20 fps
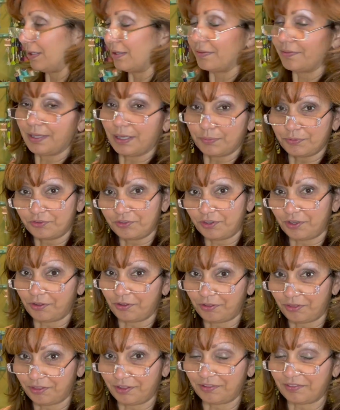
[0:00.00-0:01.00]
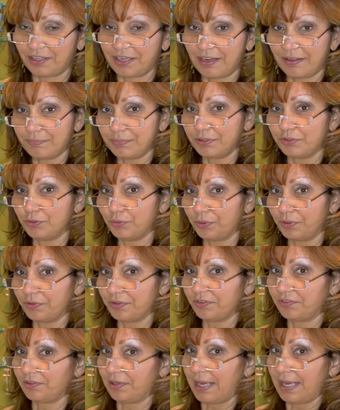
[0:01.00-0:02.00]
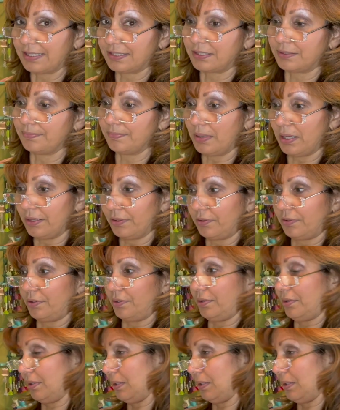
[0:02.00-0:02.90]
That was the other thing that I've been doing this last month,